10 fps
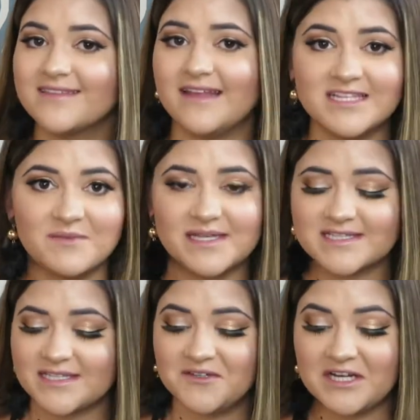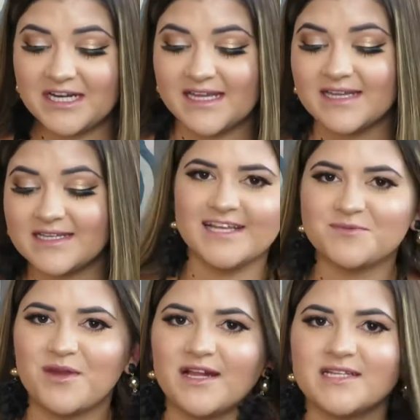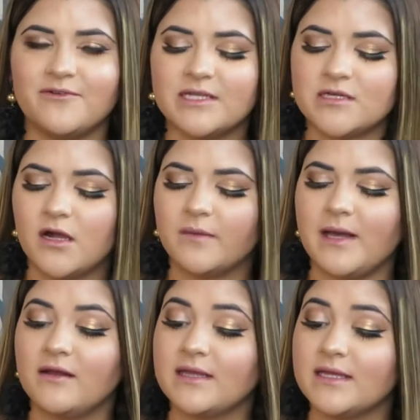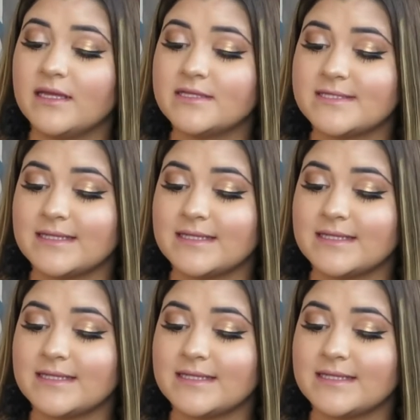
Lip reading: that's basically what it is. Next product I want to talk about is